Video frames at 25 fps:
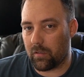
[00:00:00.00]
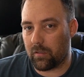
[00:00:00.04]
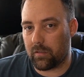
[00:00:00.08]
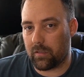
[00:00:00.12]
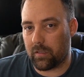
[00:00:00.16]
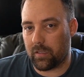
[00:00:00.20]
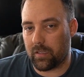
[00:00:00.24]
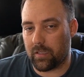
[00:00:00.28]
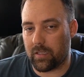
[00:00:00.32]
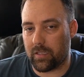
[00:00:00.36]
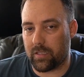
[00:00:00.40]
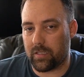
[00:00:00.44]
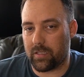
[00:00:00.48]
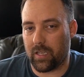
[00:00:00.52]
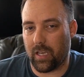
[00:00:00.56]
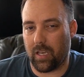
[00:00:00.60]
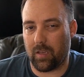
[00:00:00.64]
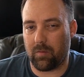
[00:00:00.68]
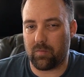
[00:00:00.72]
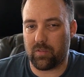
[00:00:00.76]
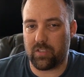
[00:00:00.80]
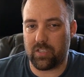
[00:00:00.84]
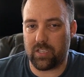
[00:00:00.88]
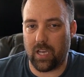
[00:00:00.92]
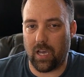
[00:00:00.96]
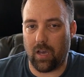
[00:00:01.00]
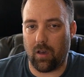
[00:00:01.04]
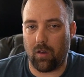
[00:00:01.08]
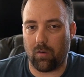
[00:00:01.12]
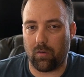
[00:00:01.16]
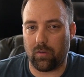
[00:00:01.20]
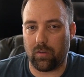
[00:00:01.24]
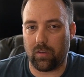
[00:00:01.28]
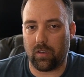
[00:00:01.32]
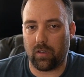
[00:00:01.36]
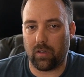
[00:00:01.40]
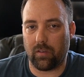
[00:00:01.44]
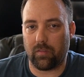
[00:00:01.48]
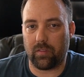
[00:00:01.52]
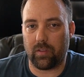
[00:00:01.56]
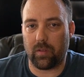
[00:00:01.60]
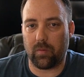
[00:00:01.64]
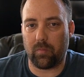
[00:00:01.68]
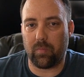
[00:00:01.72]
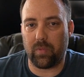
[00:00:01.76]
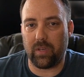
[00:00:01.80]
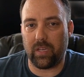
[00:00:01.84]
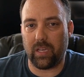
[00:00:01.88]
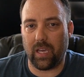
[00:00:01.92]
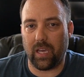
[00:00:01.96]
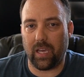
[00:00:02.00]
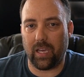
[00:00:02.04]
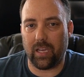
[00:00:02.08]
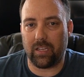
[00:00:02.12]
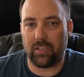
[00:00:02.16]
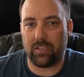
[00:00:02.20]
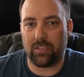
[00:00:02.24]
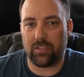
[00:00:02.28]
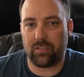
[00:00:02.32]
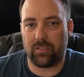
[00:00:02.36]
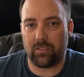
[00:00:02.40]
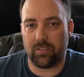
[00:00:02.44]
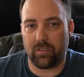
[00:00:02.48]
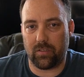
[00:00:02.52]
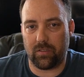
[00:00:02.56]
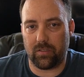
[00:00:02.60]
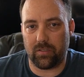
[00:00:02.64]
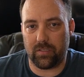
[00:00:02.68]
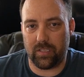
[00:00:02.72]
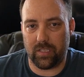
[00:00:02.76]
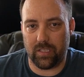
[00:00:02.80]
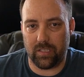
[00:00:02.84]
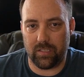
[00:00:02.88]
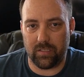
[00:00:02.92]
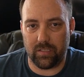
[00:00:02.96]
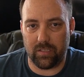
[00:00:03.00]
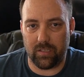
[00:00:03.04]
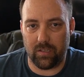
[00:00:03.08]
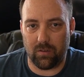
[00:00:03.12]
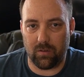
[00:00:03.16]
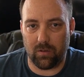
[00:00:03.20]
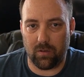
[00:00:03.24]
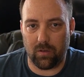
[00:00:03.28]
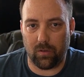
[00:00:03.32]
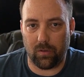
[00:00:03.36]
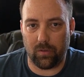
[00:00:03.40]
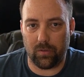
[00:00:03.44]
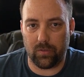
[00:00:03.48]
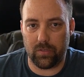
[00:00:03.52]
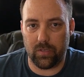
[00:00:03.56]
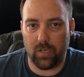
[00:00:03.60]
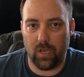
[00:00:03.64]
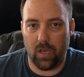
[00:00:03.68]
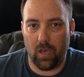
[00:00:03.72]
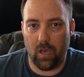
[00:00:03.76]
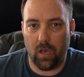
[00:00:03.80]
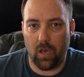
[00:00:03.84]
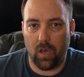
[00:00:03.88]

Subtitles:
to the same sound of the BH060s.